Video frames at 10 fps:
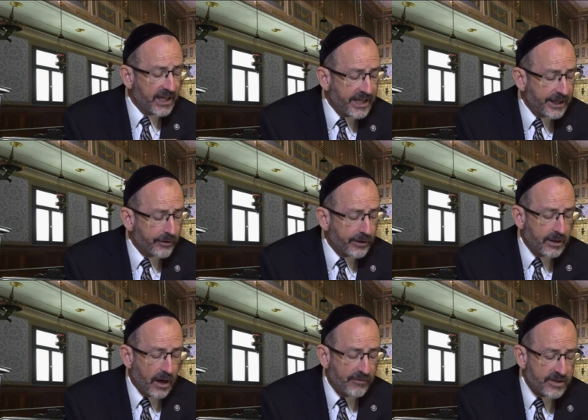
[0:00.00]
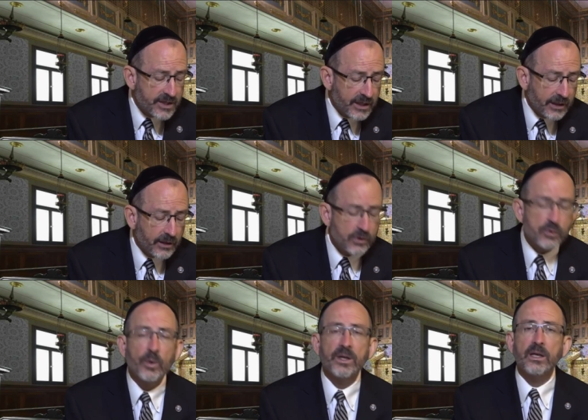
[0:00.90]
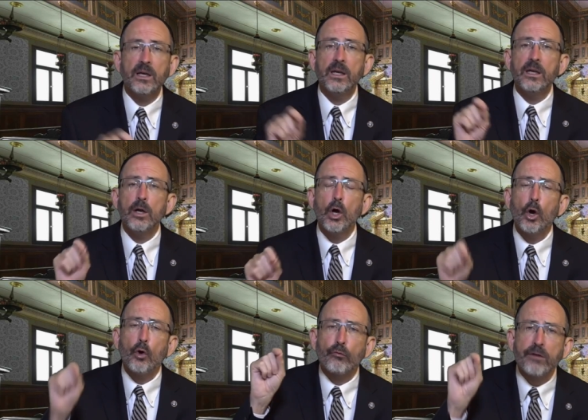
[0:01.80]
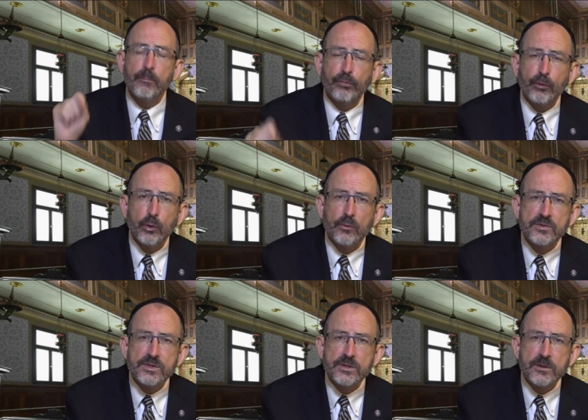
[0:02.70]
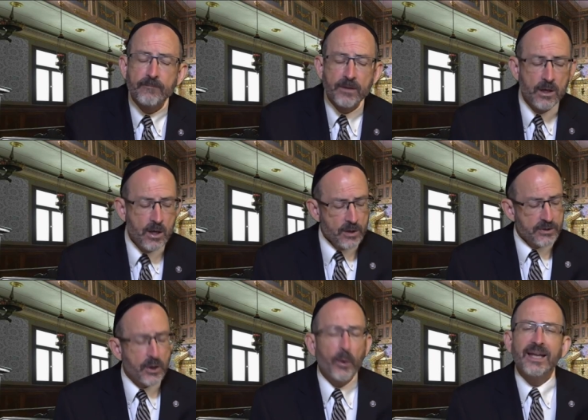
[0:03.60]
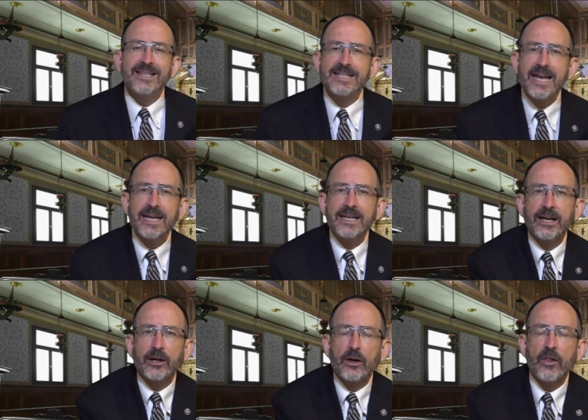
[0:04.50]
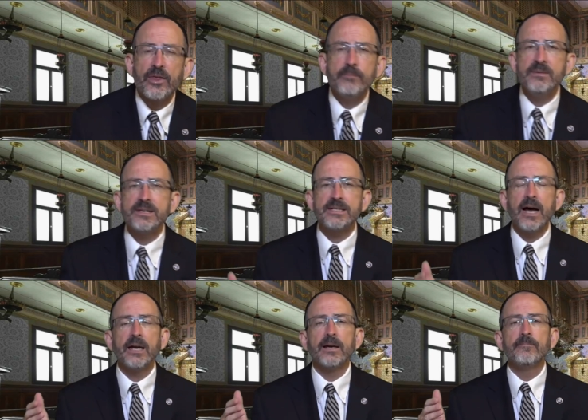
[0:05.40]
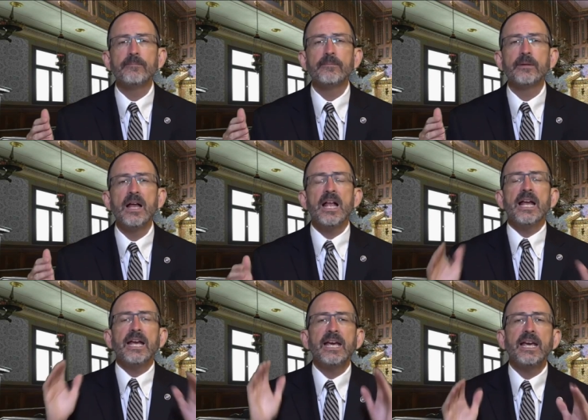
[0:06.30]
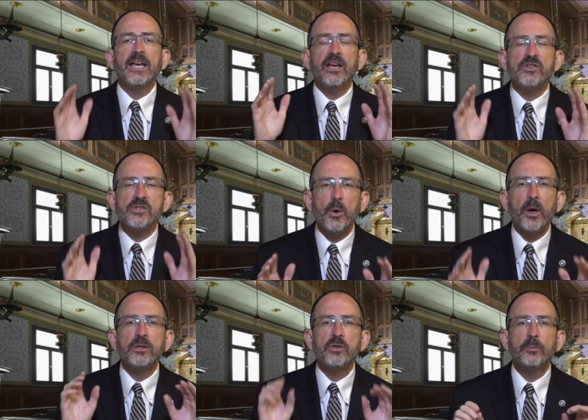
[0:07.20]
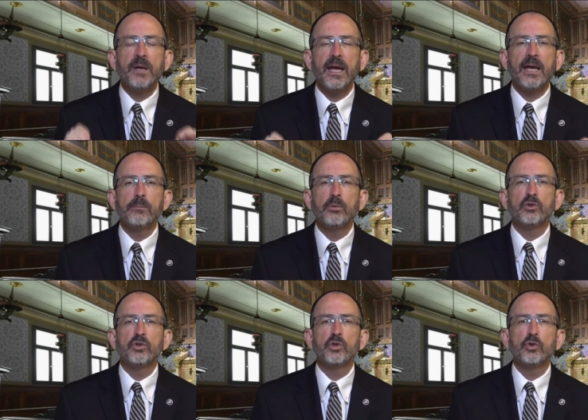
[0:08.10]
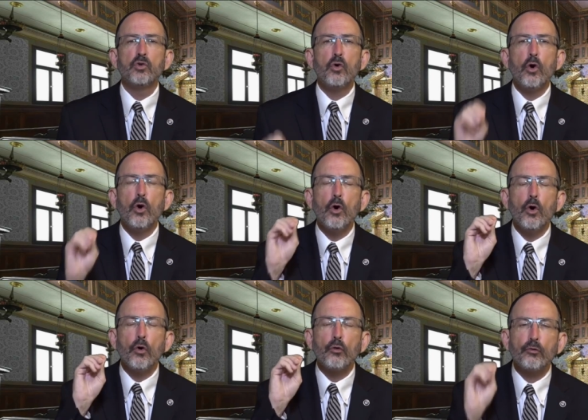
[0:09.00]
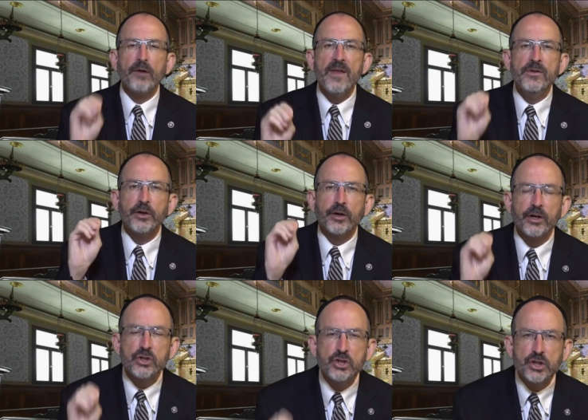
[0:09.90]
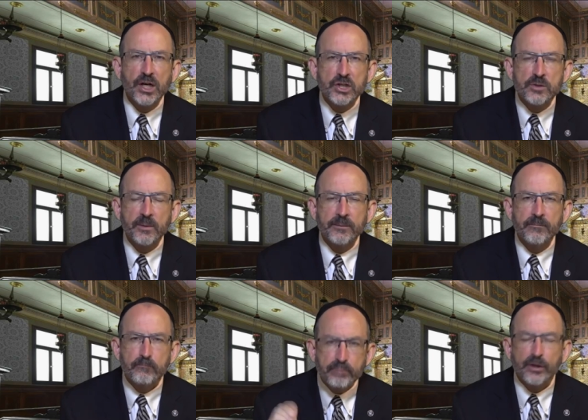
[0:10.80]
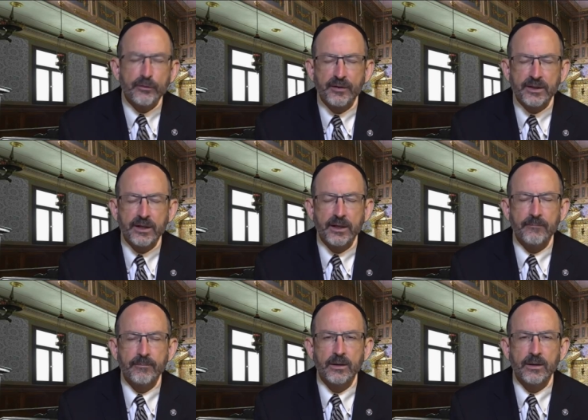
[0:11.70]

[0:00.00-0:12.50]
the hearing of his ears when he reproves. So it's saying here that Messiah, he is going to be able to render judgment perfectly